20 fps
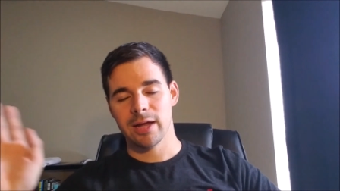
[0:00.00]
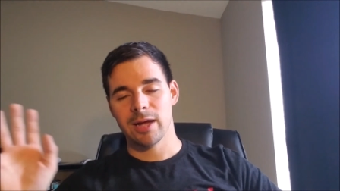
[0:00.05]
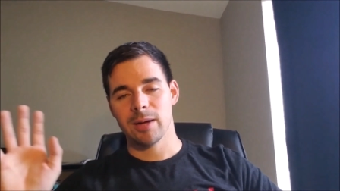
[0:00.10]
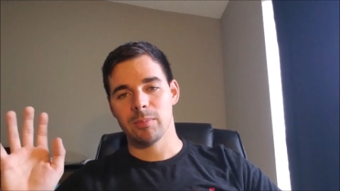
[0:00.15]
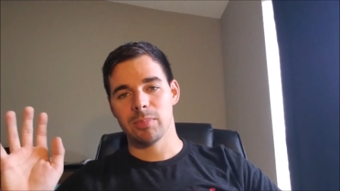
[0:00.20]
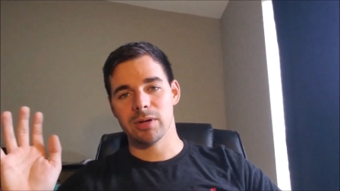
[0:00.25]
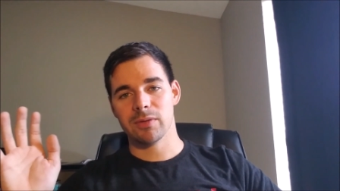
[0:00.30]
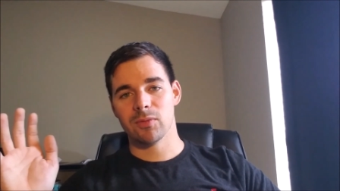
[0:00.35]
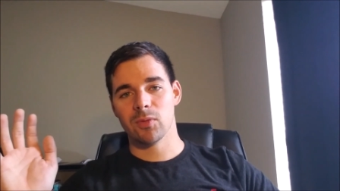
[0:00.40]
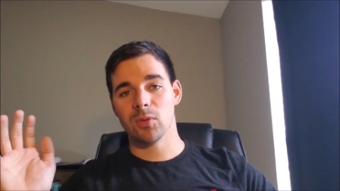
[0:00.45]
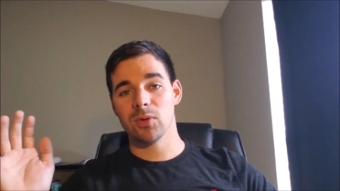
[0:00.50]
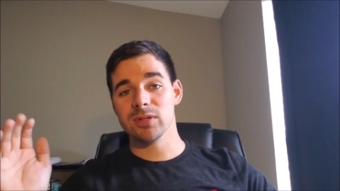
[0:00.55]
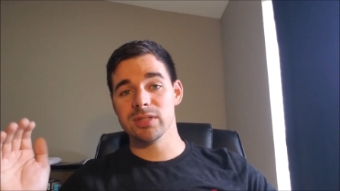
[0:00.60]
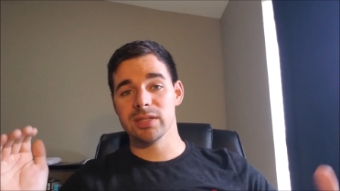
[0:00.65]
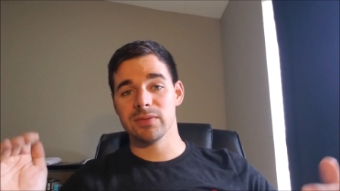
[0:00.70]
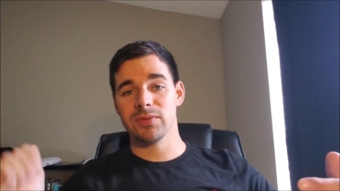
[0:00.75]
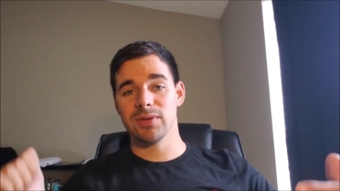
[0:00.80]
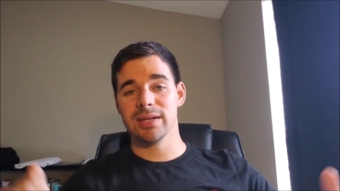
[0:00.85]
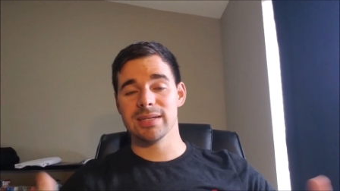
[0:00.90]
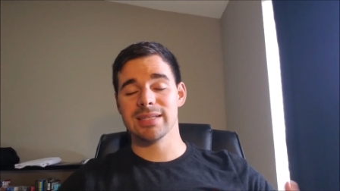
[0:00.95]
But of course, if
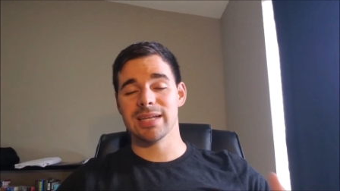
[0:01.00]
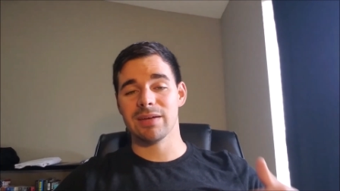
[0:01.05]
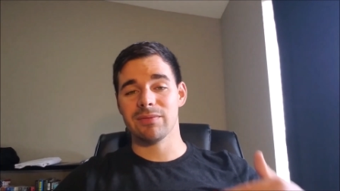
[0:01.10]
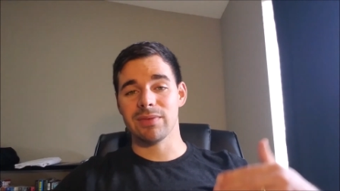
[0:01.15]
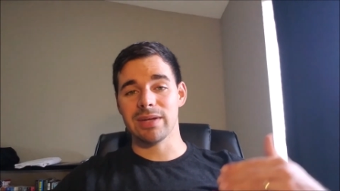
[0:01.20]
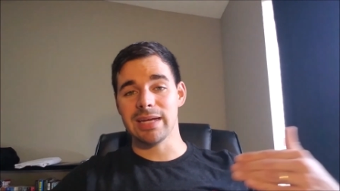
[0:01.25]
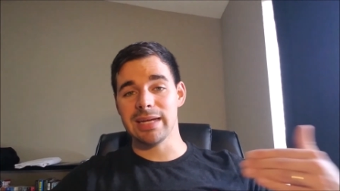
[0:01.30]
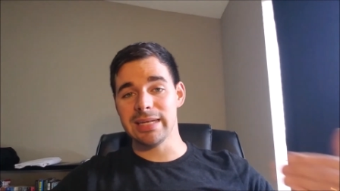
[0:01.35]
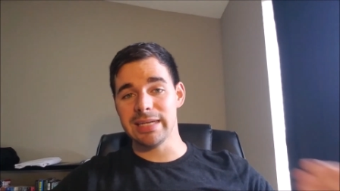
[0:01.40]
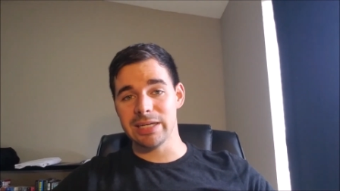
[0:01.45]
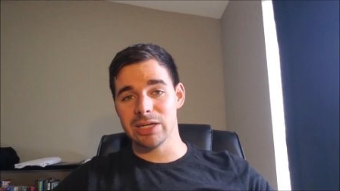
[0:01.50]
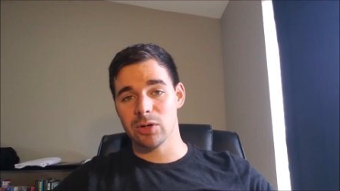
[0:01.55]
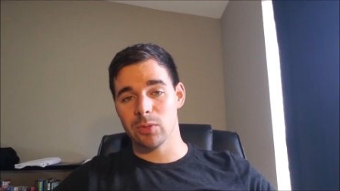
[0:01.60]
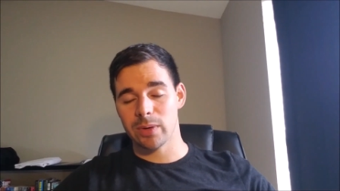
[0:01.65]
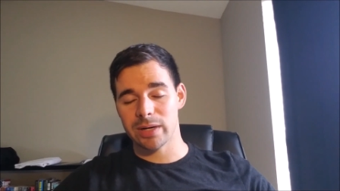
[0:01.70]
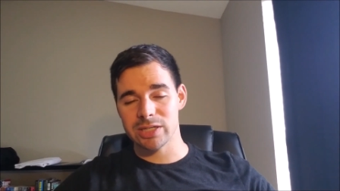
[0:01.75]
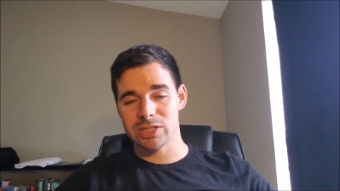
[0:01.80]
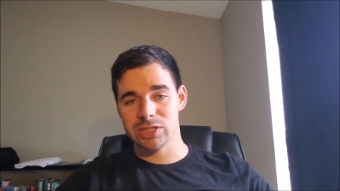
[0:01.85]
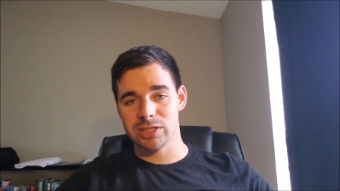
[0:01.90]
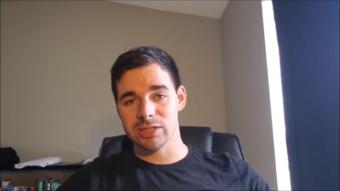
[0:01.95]
you guys have any
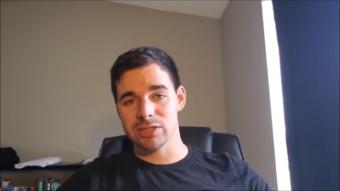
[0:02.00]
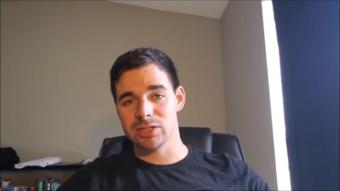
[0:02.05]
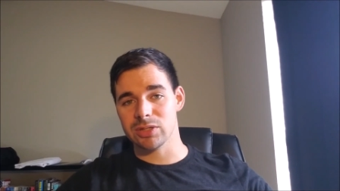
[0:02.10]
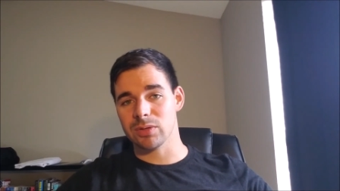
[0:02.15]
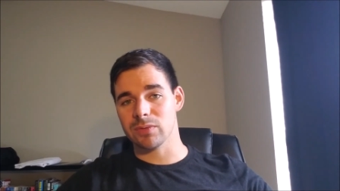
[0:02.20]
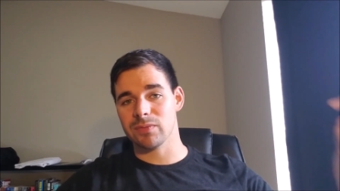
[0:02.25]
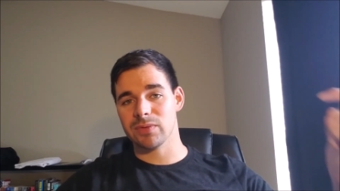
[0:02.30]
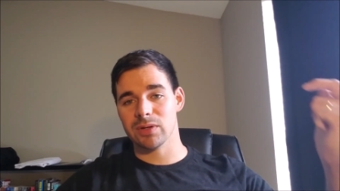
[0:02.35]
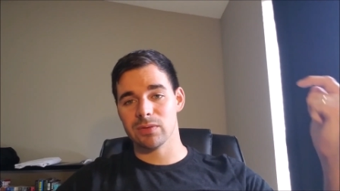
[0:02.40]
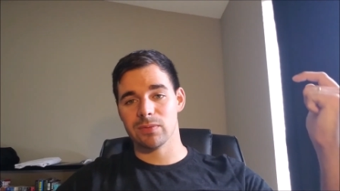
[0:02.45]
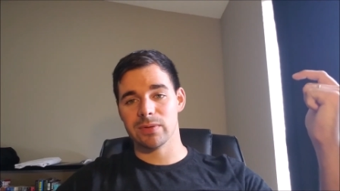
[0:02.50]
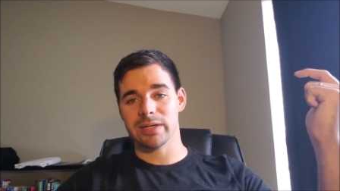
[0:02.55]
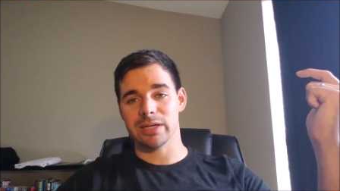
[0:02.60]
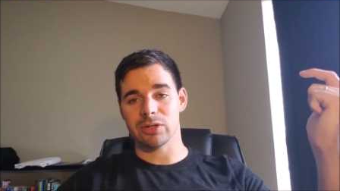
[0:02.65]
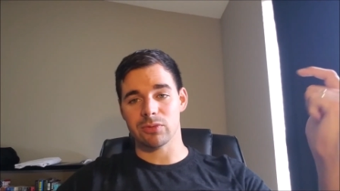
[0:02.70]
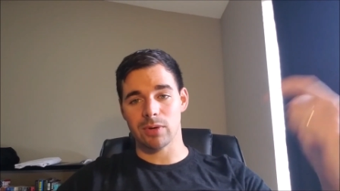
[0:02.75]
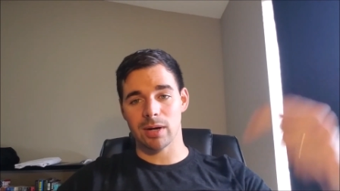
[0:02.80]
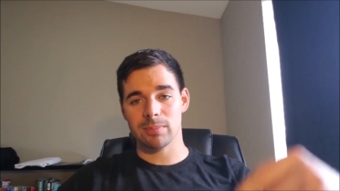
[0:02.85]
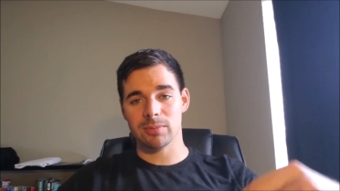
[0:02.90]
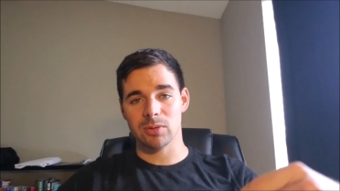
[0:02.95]
questions, you can feel free to
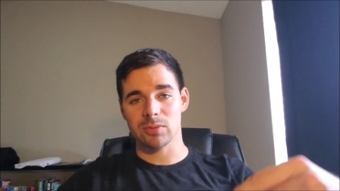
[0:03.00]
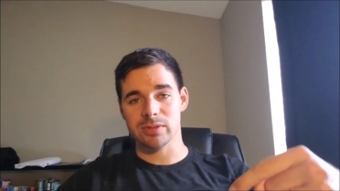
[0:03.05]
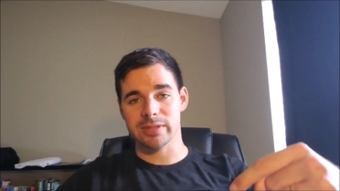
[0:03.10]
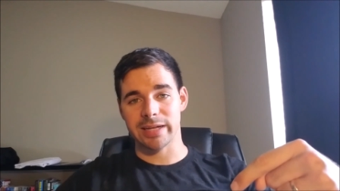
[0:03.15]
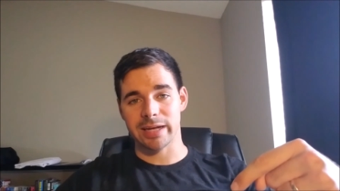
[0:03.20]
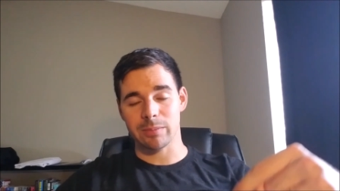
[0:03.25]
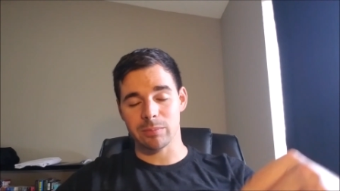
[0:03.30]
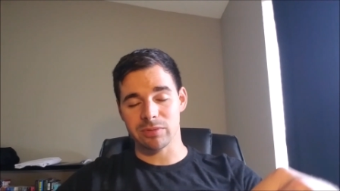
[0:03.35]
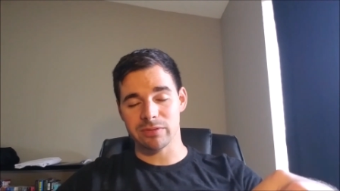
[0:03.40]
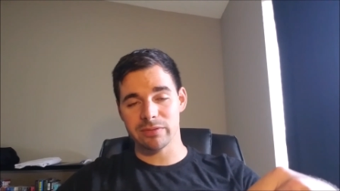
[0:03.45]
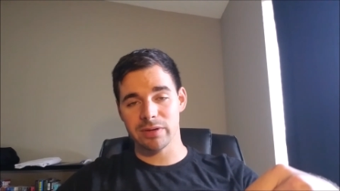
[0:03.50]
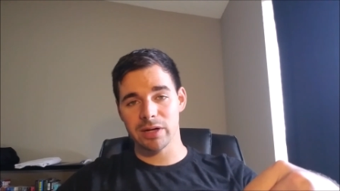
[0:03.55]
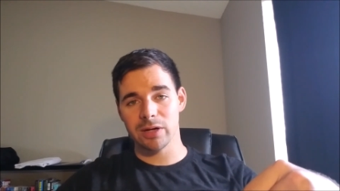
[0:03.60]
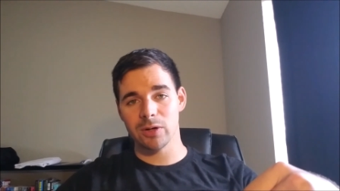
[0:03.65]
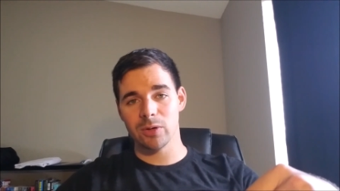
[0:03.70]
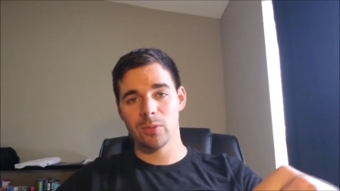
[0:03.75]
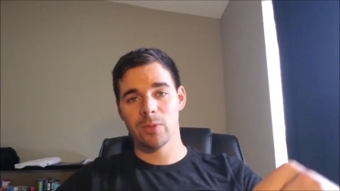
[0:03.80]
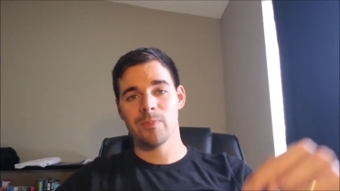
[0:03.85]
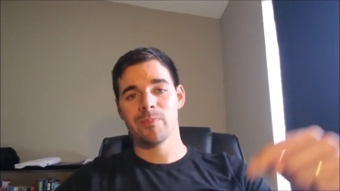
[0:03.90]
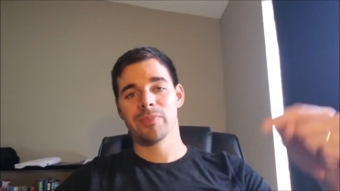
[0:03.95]
drop those down
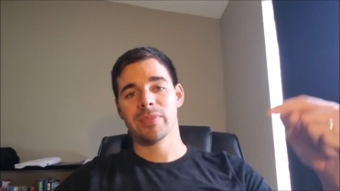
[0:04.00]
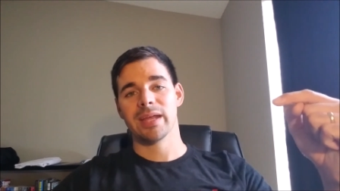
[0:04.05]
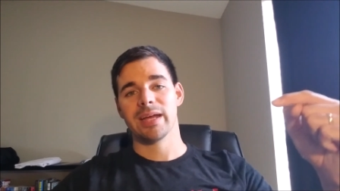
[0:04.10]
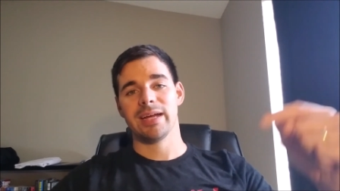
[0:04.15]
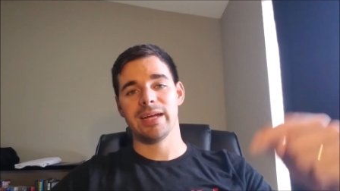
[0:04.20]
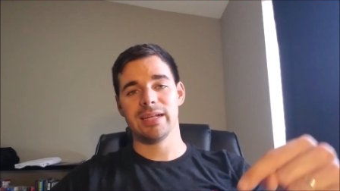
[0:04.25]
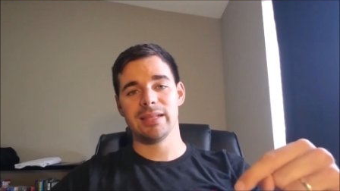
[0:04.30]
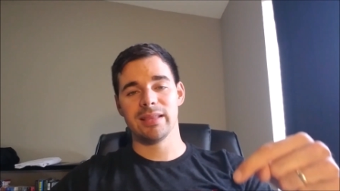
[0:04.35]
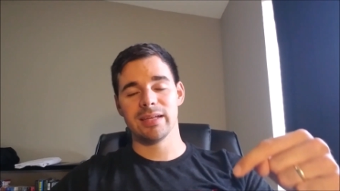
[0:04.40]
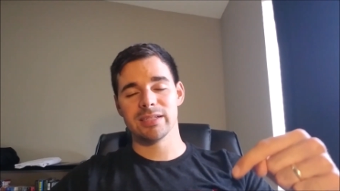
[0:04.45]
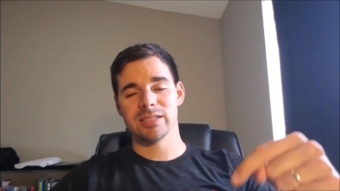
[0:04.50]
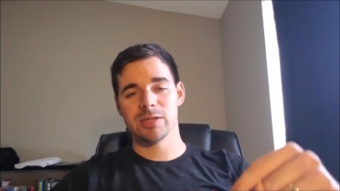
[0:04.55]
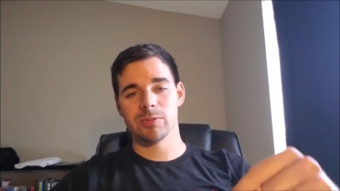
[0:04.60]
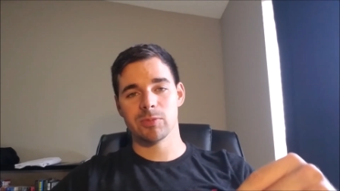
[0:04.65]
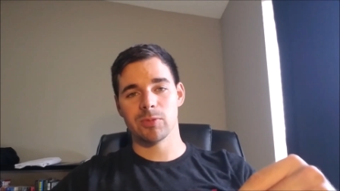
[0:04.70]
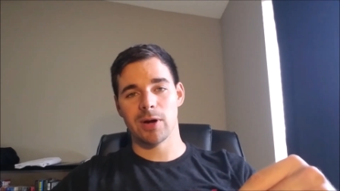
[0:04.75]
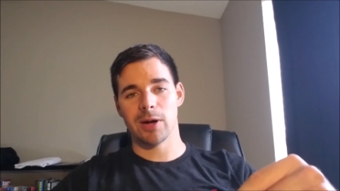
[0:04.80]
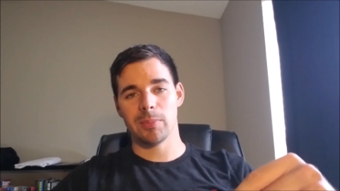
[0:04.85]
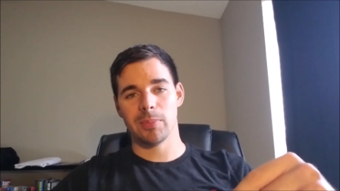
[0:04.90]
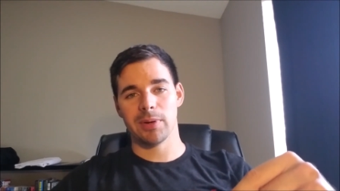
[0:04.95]
below. Hit that
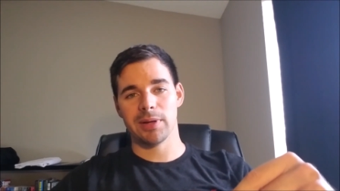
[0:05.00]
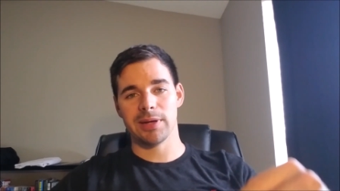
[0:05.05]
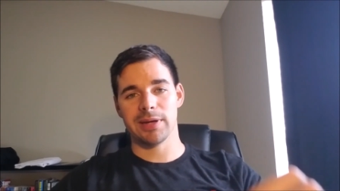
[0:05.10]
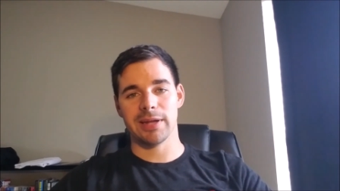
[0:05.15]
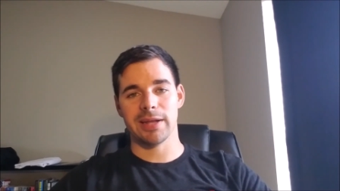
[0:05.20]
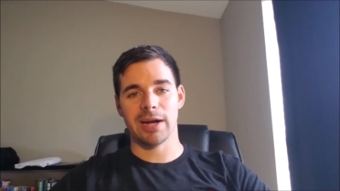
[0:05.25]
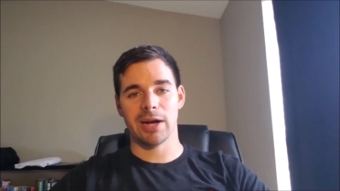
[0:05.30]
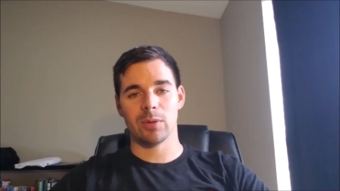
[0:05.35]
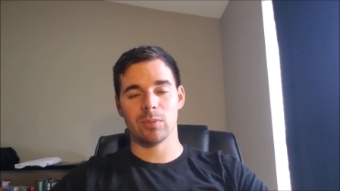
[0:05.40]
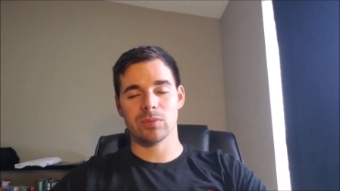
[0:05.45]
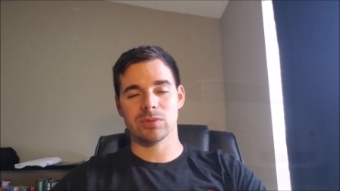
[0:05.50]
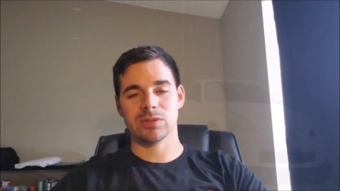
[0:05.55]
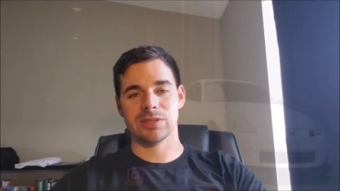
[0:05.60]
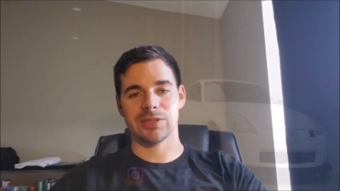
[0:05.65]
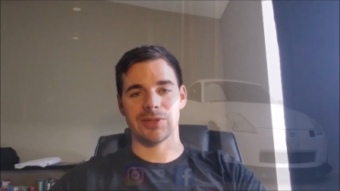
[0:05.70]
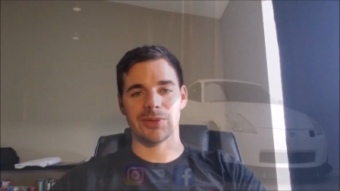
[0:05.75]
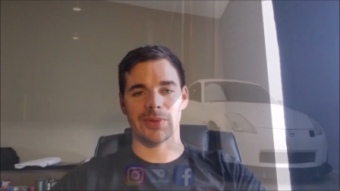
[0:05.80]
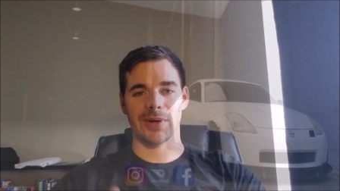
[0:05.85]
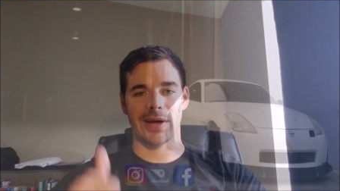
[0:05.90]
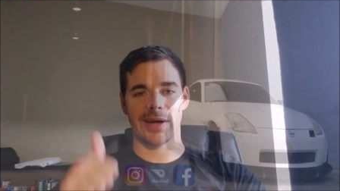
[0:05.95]
subscribe button, and I will see
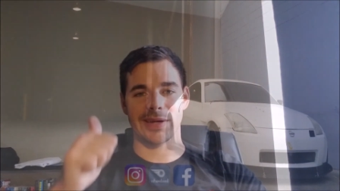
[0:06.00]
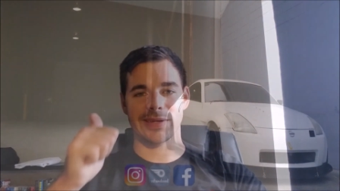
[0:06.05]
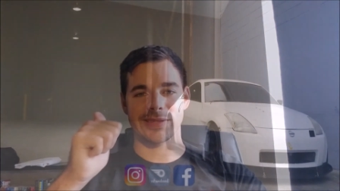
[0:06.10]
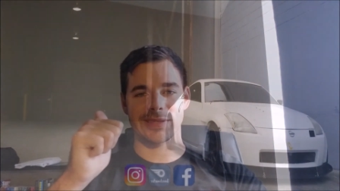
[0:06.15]
you guys